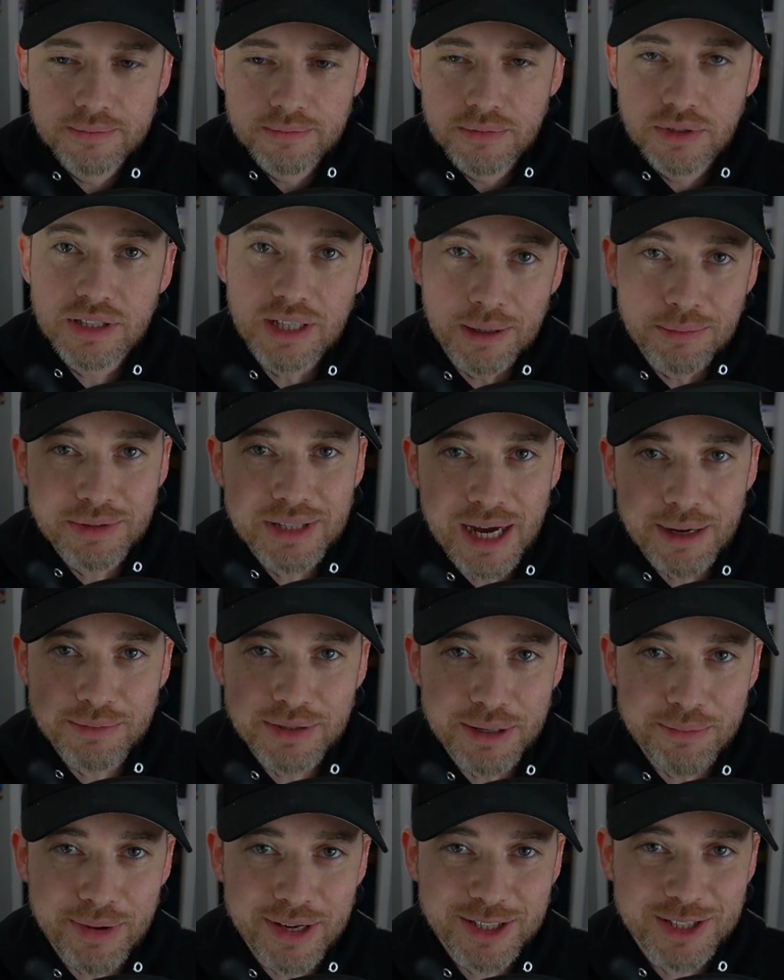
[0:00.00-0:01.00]
Sometimes
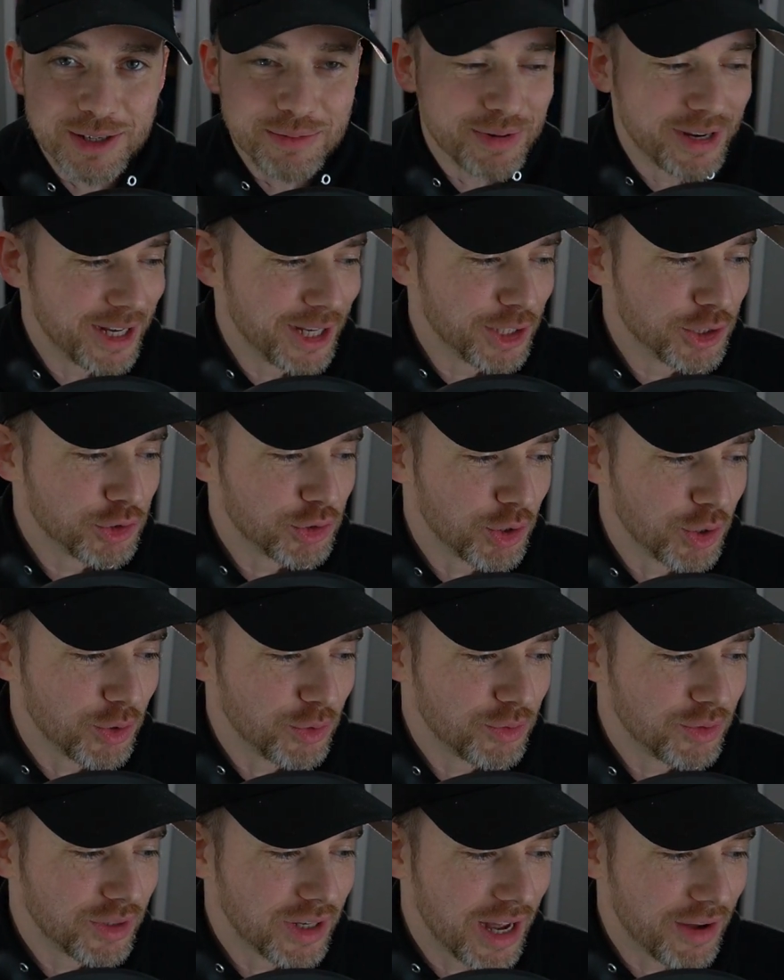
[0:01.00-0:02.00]
I mess up my intro.
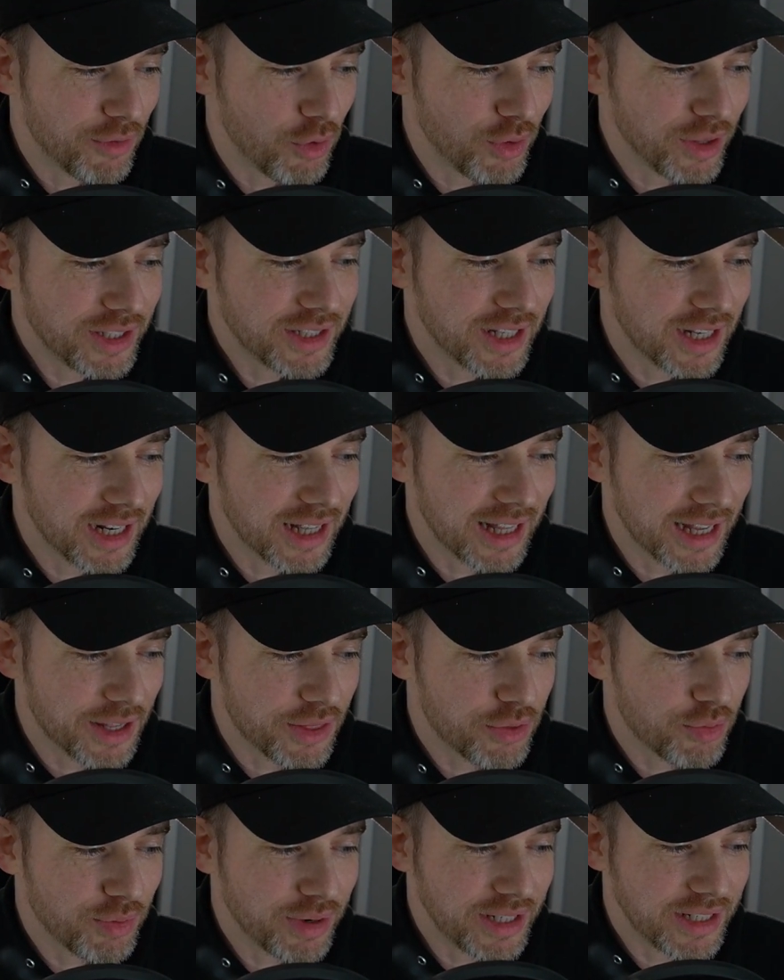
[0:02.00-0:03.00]
I've only done it
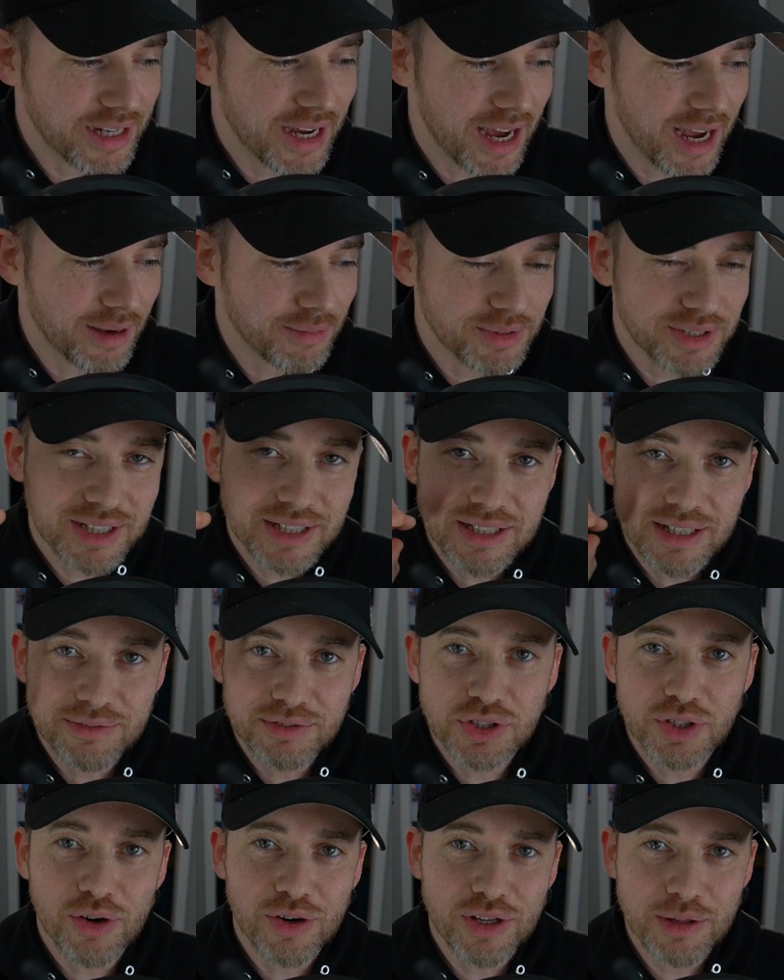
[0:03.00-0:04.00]
like three times since I've
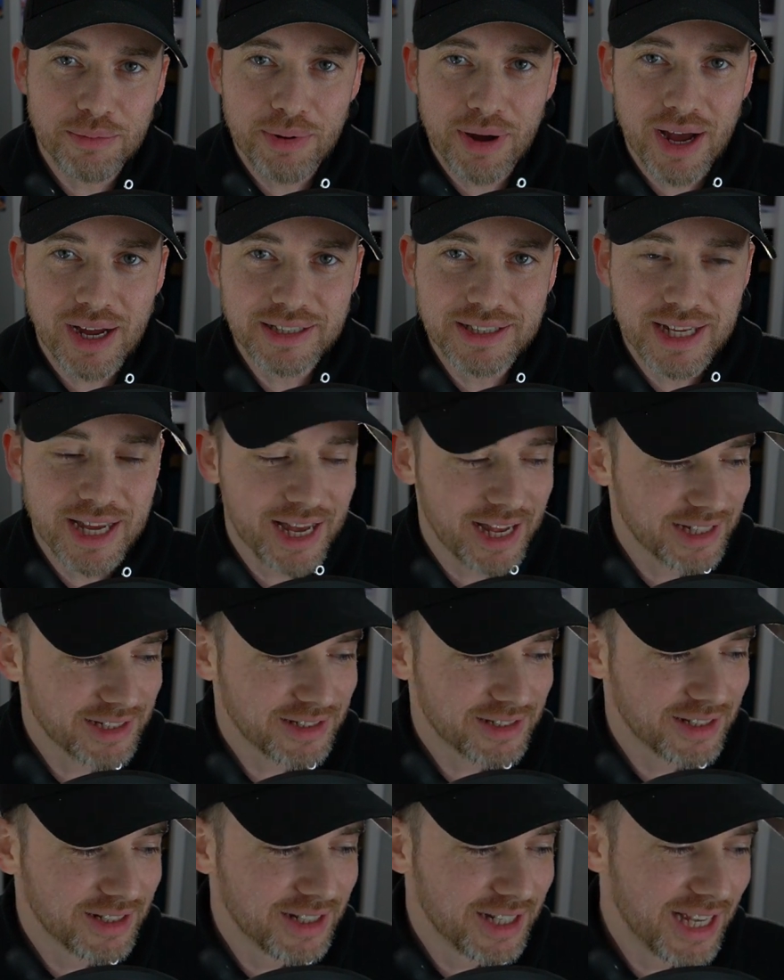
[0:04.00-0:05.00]
started the
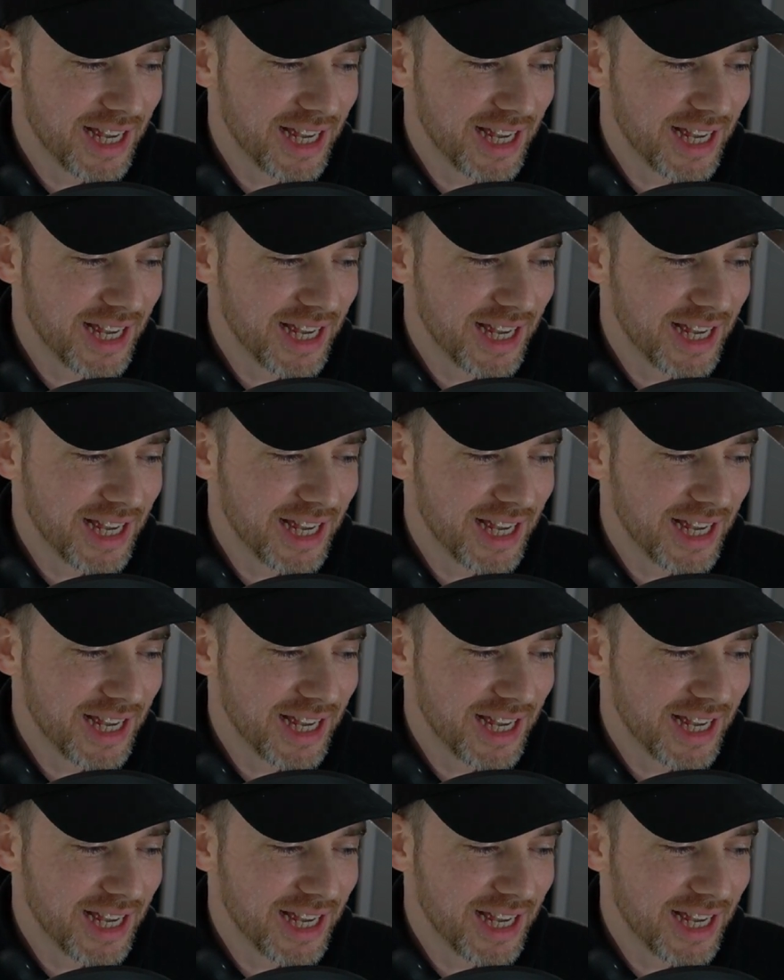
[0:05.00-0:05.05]
podcast.